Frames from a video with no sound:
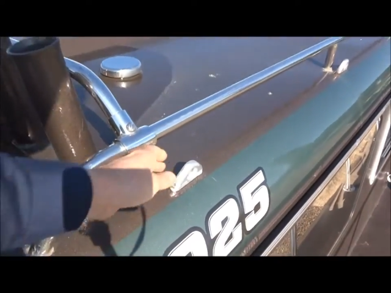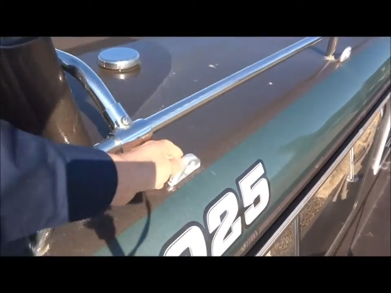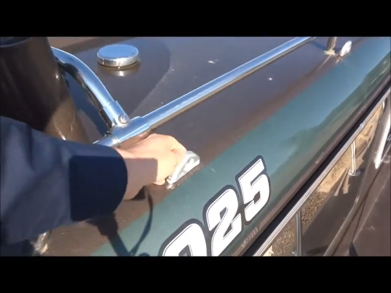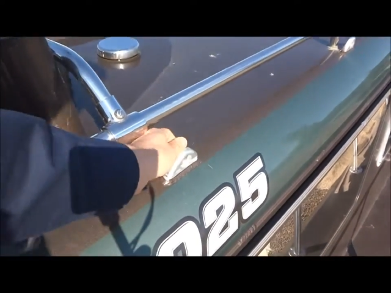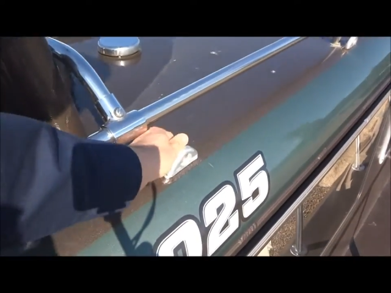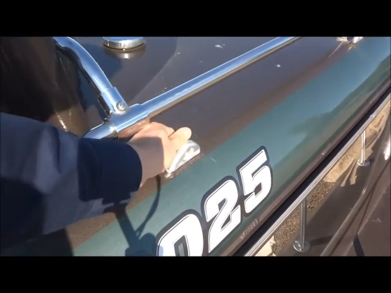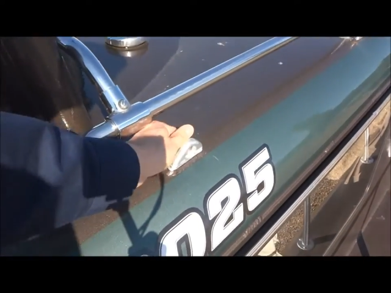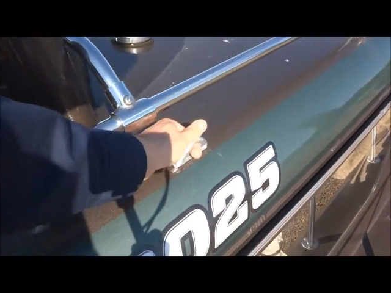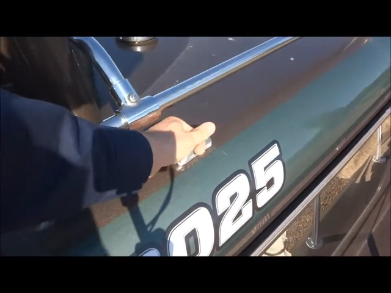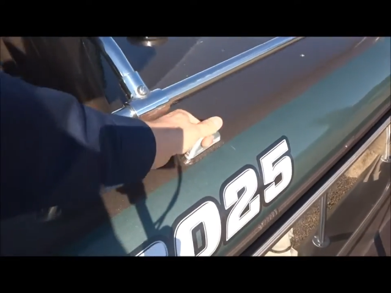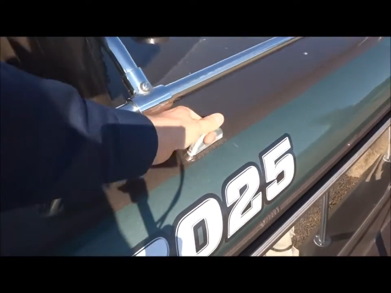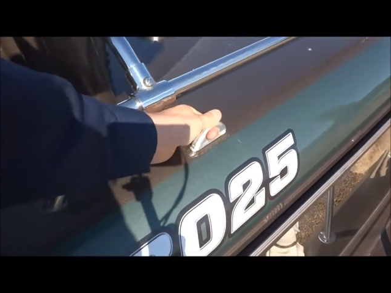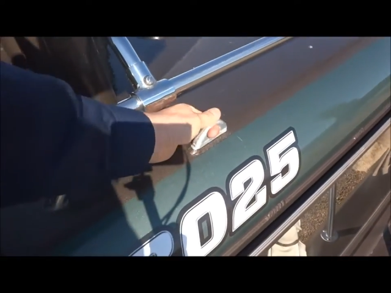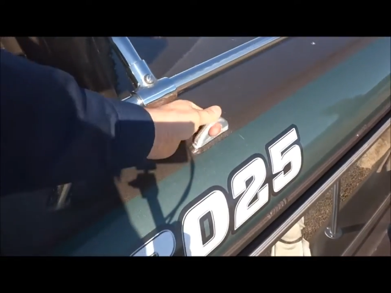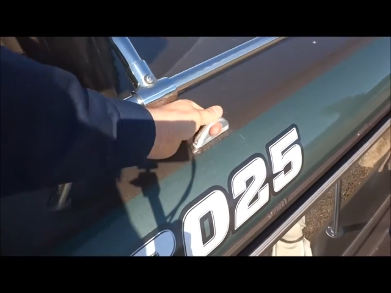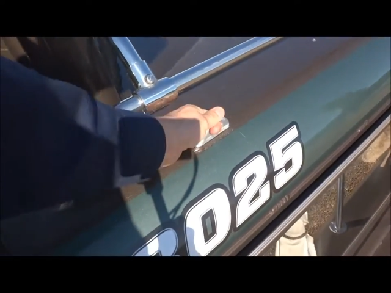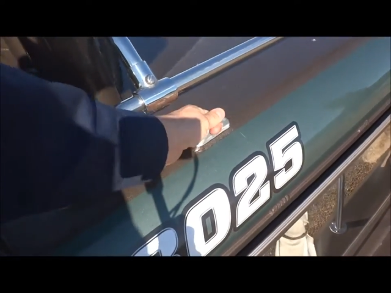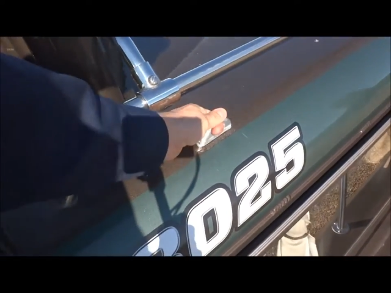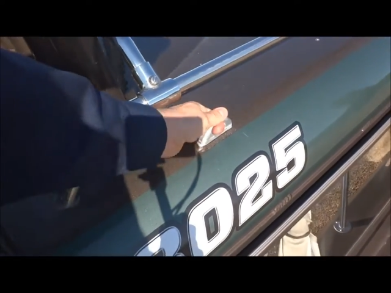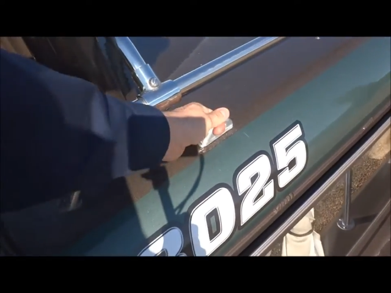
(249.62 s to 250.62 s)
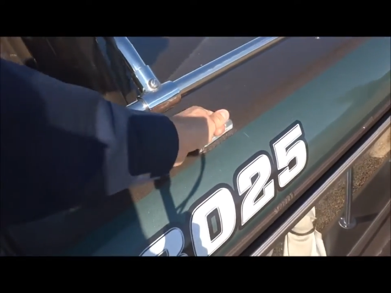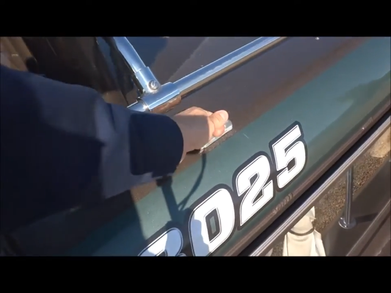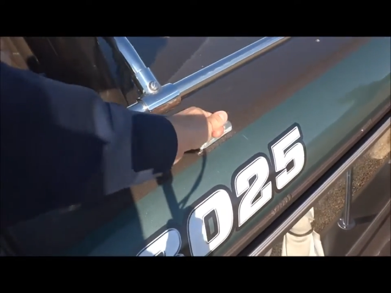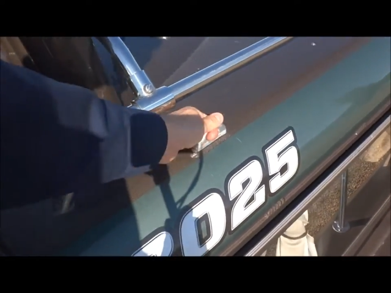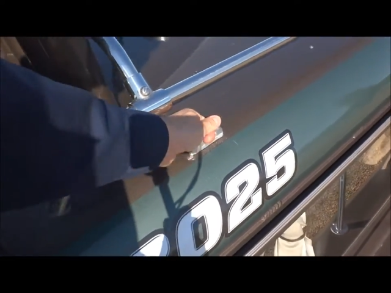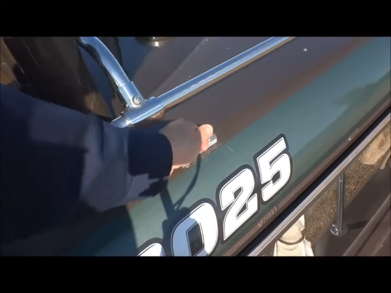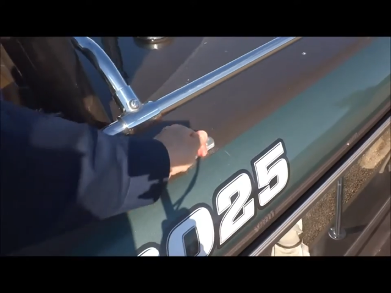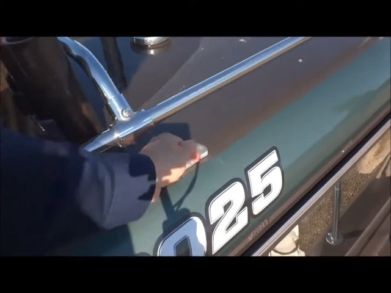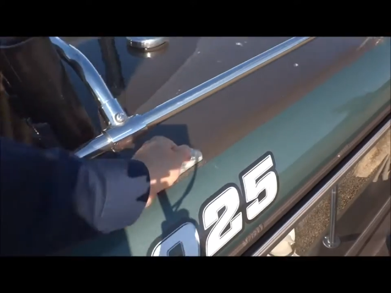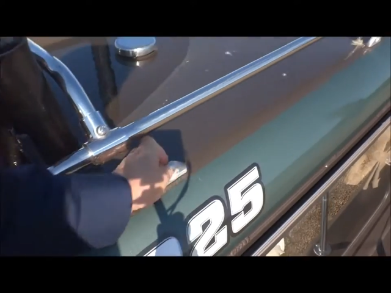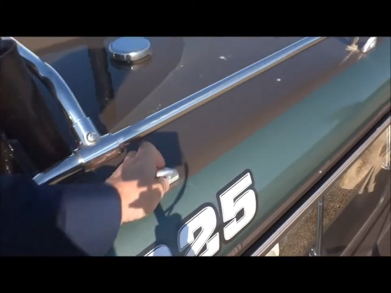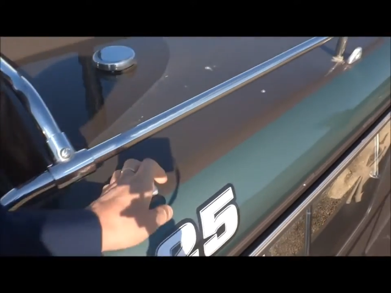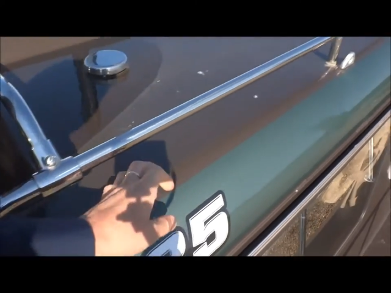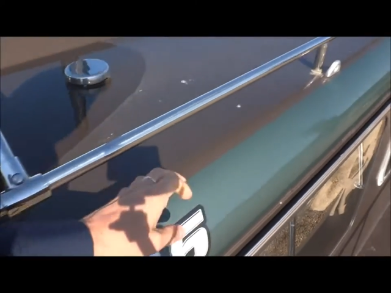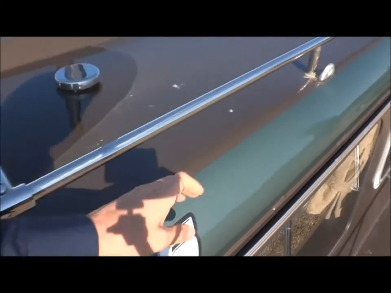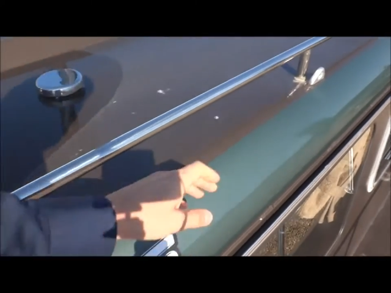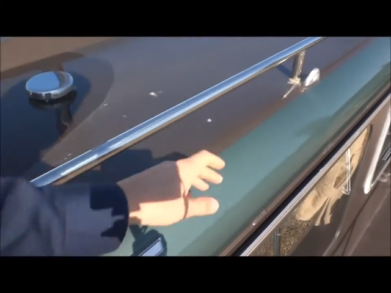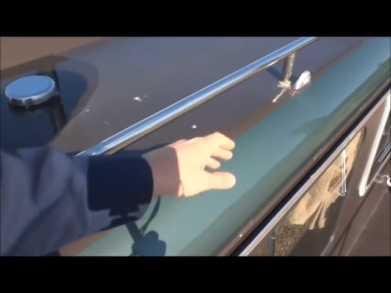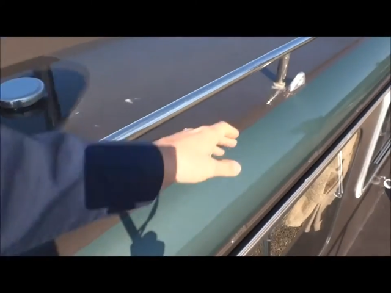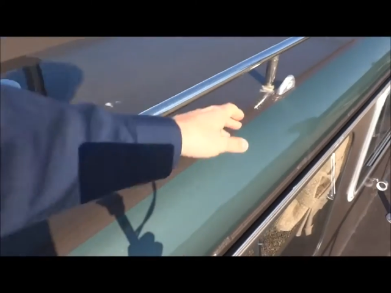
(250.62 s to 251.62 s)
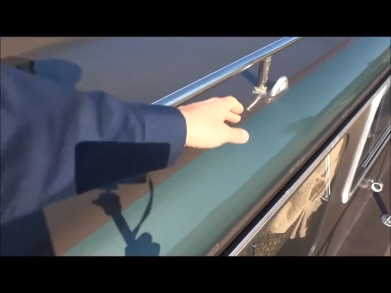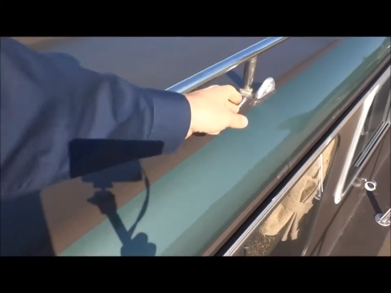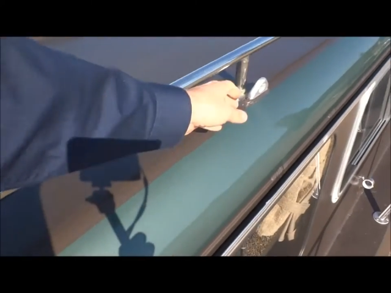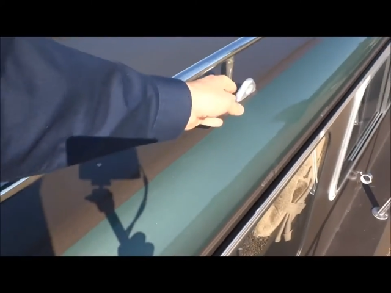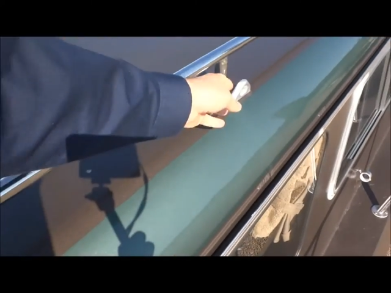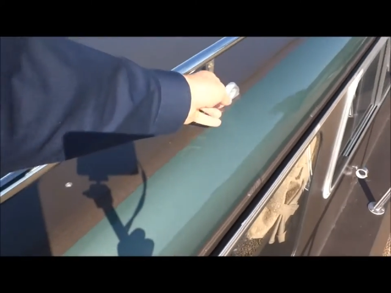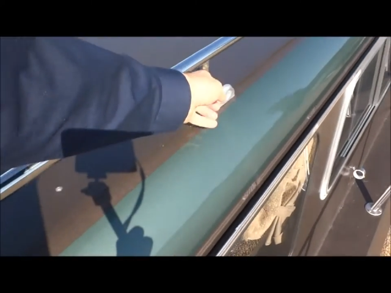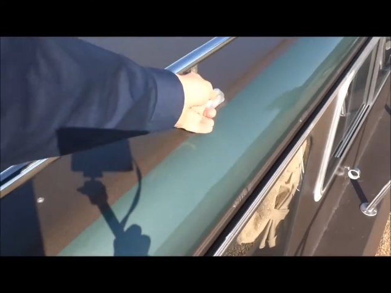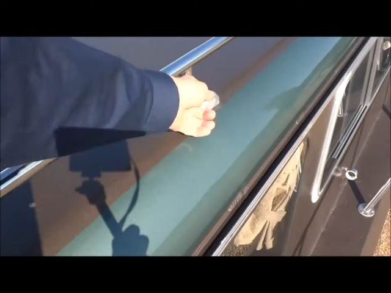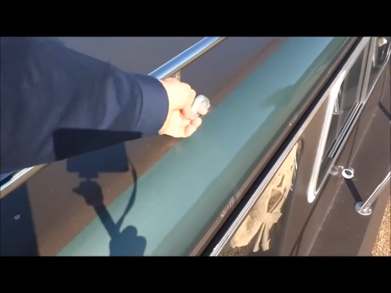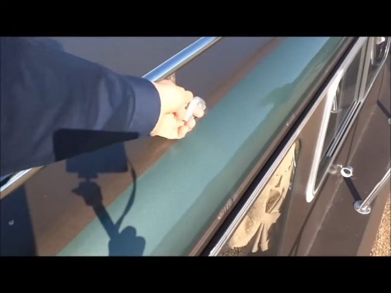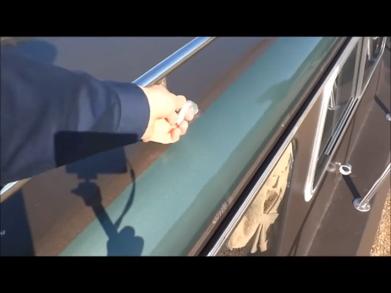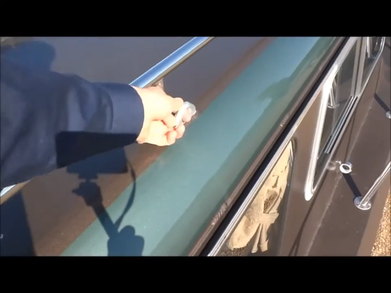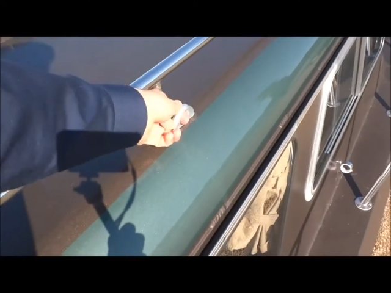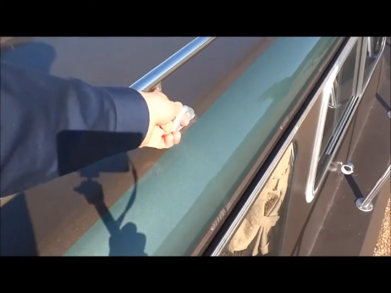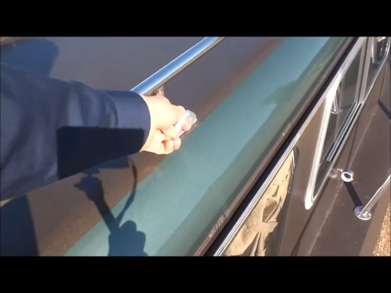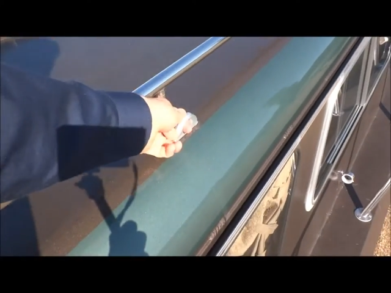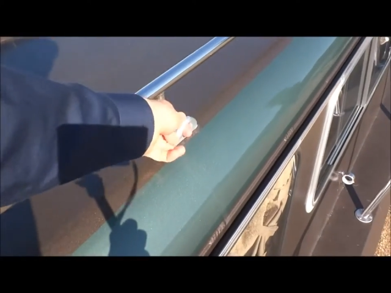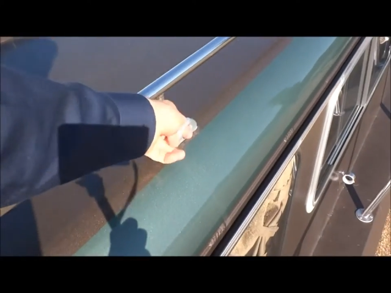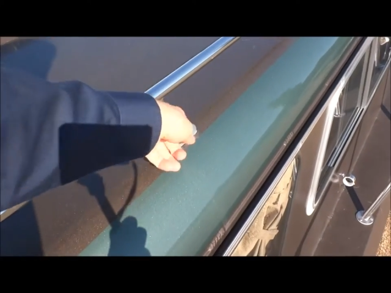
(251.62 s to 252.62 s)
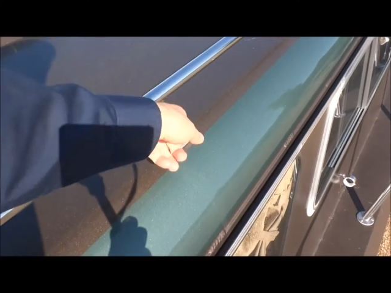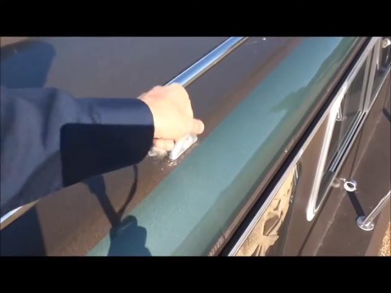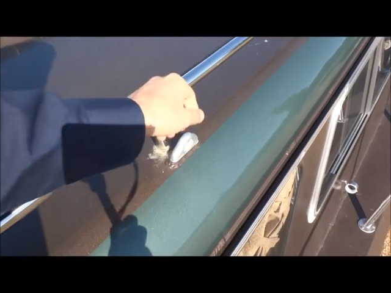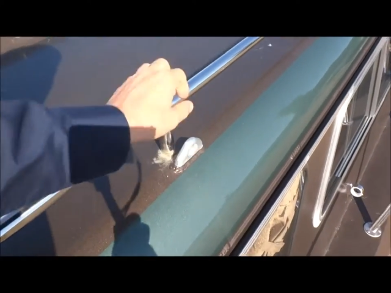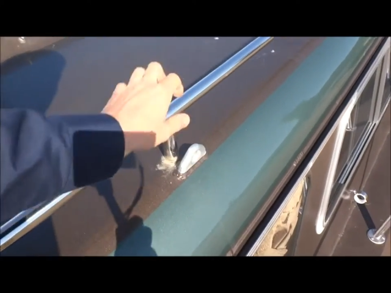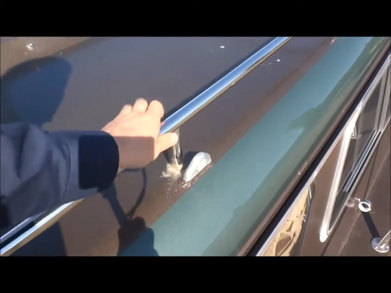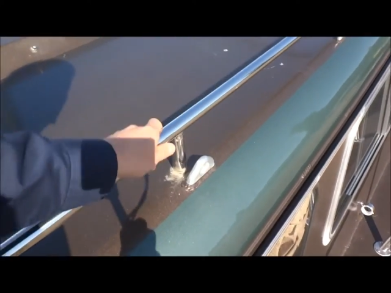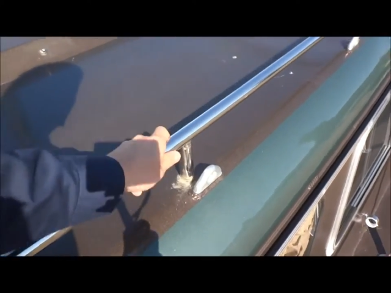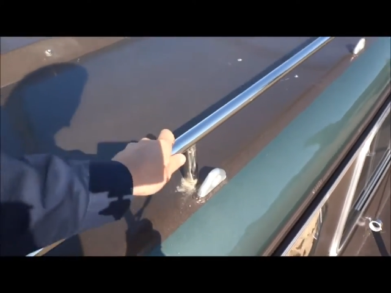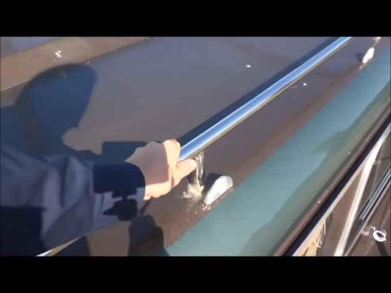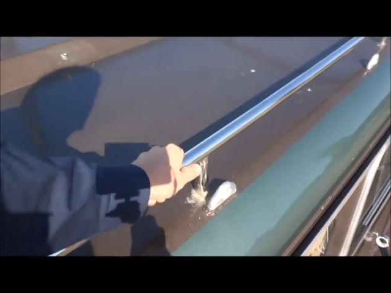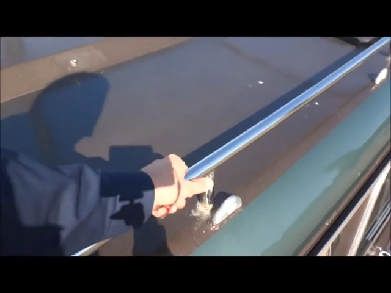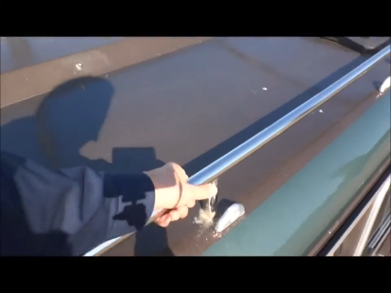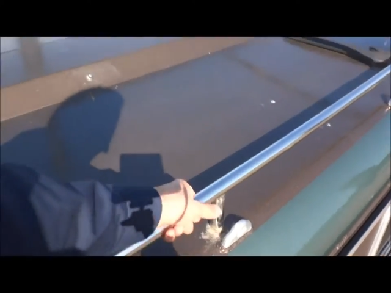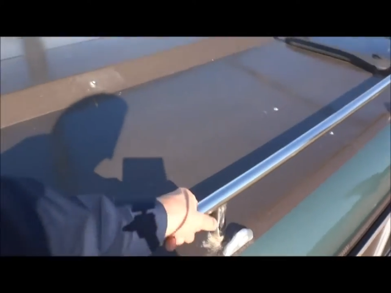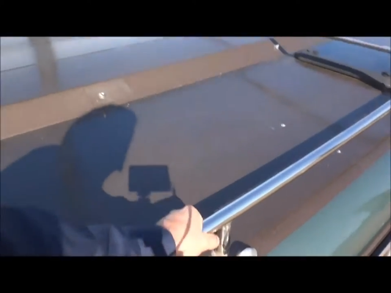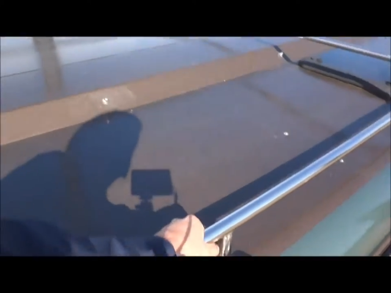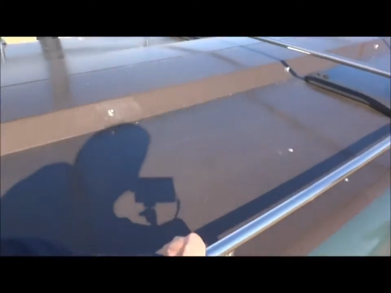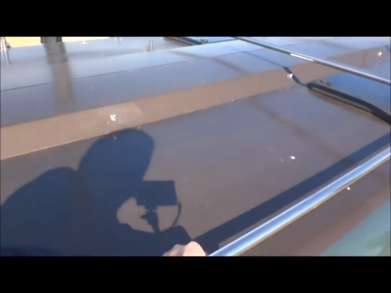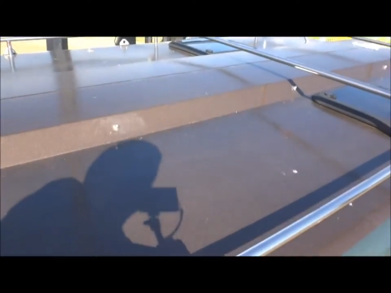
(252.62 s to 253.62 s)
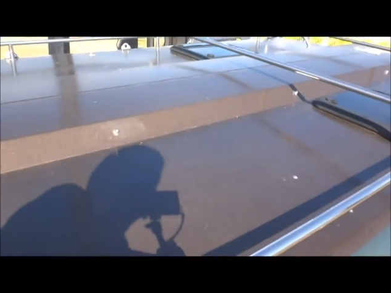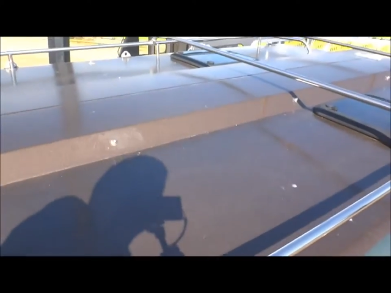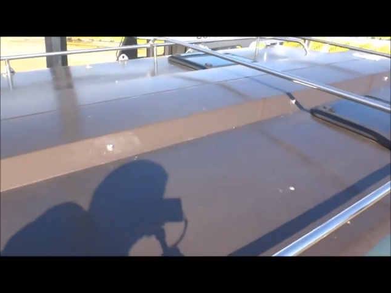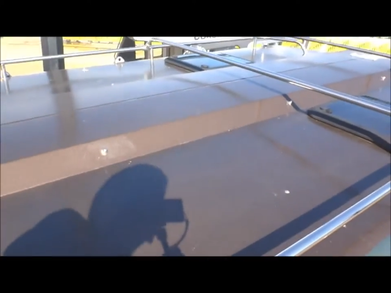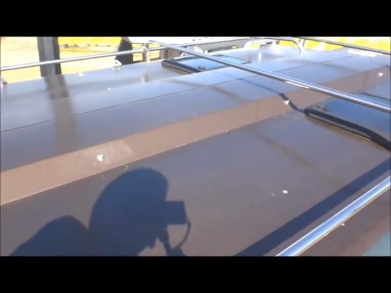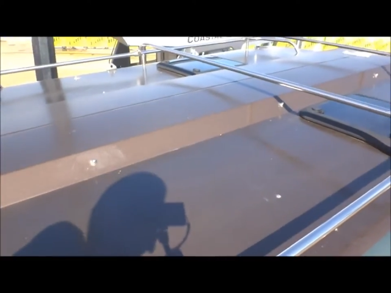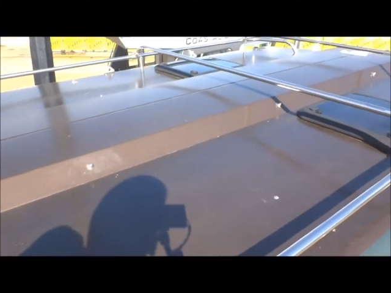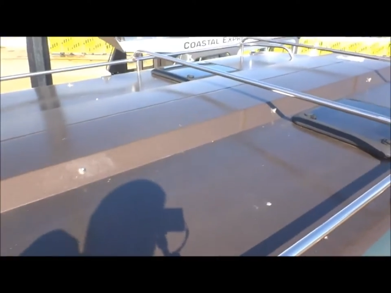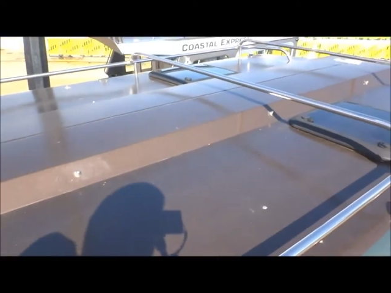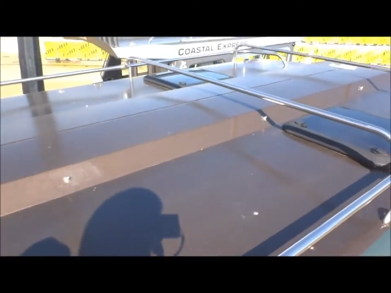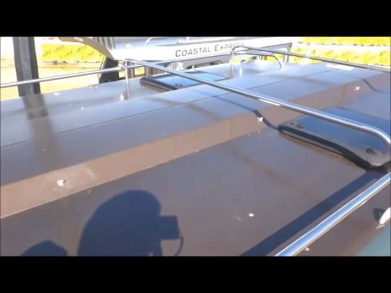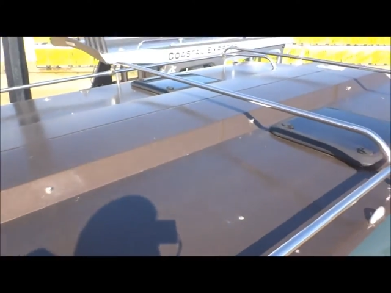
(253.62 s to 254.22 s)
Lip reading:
(no speaker visible)